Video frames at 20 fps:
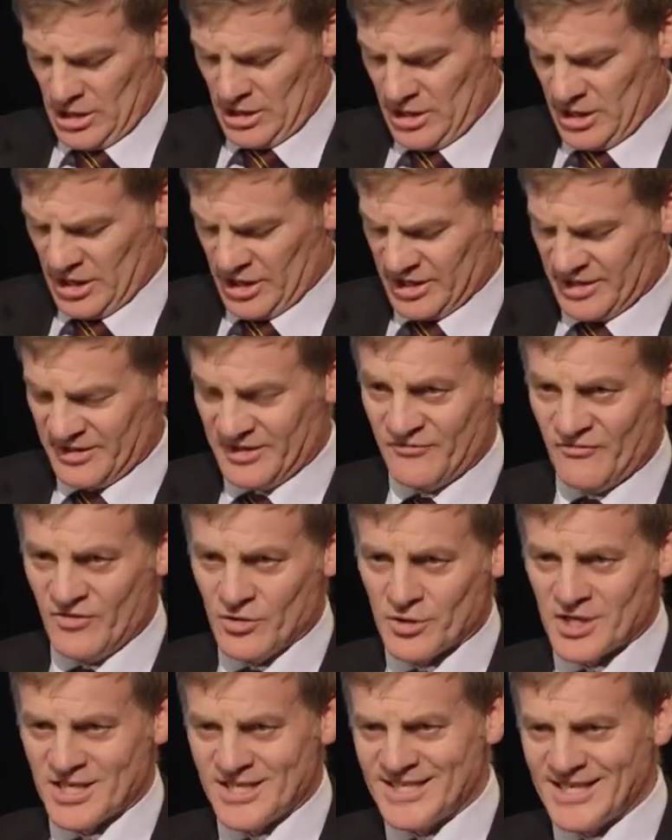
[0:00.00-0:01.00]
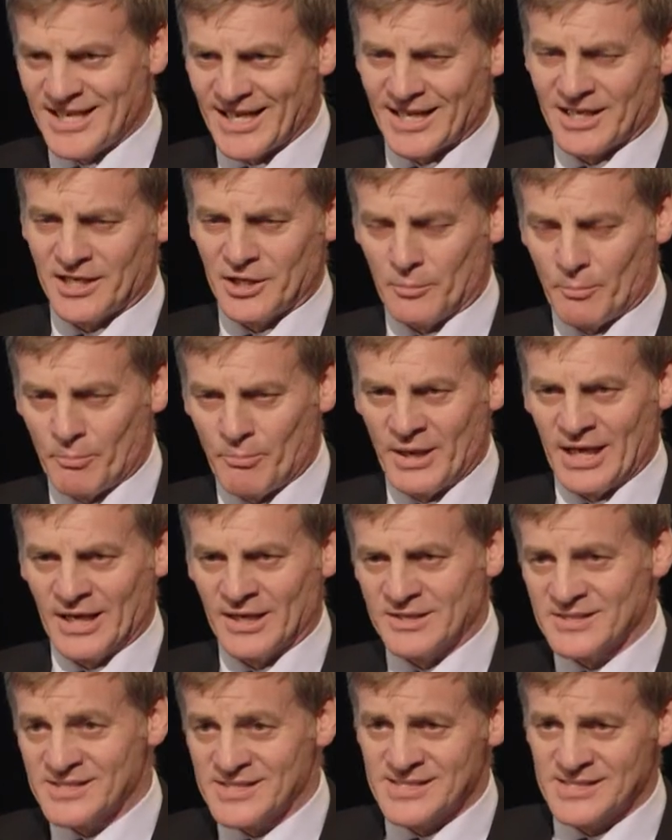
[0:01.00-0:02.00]
in a very delicate
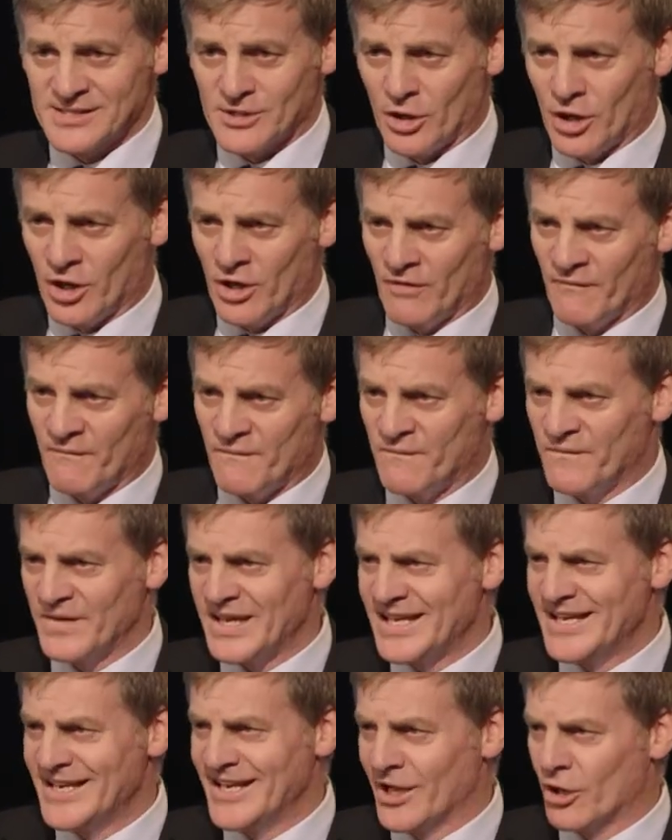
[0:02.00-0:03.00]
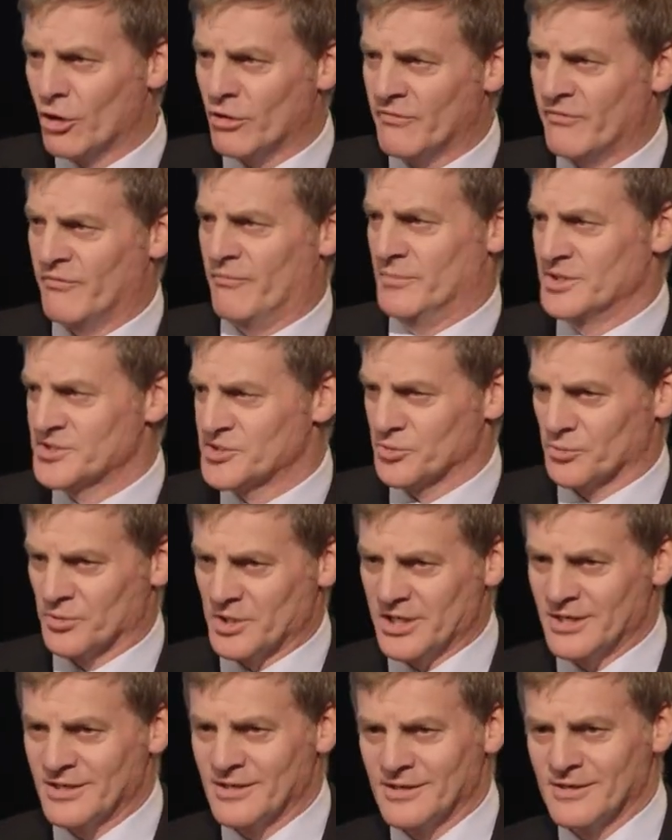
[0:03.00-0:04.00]
balance of feeding off
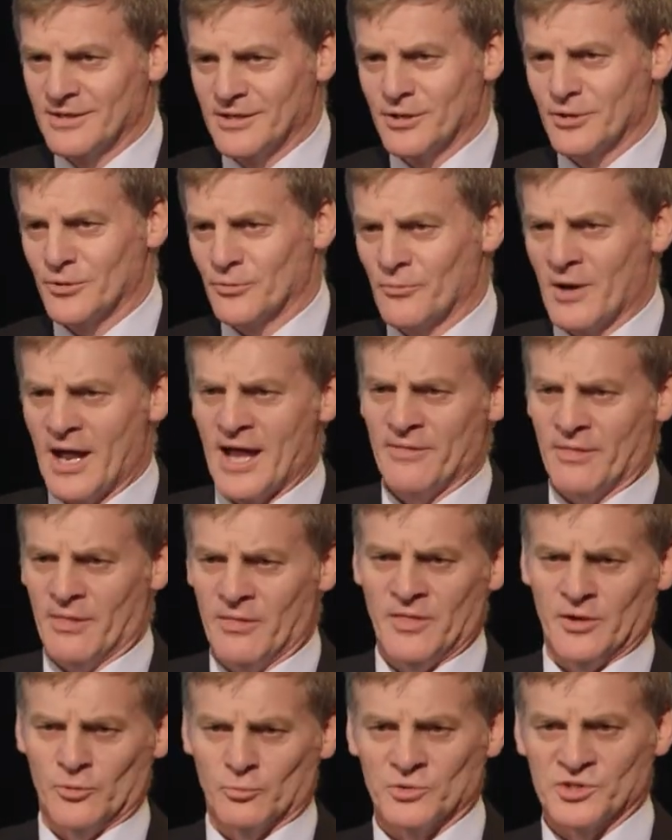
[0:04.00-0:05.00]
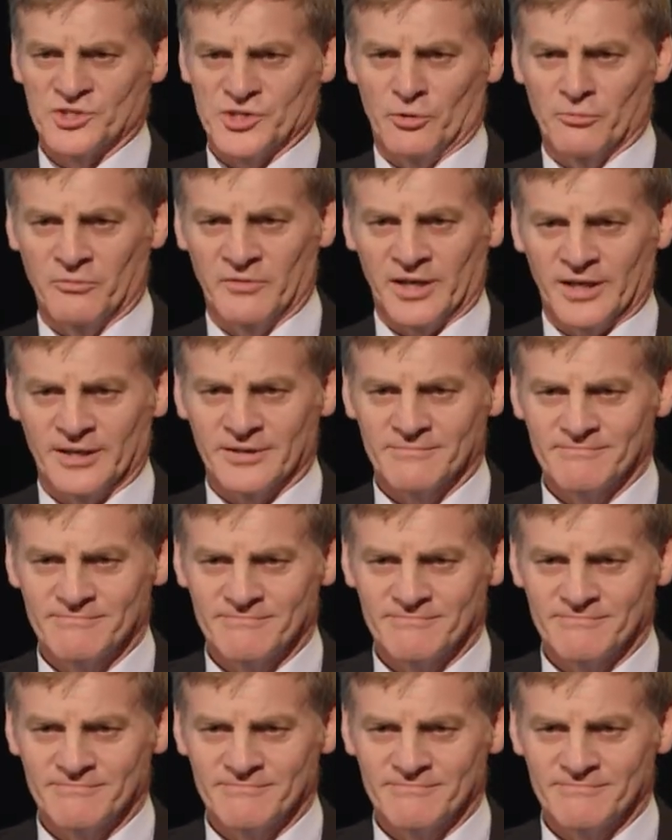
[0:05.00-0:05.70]
misery rather than resolving it,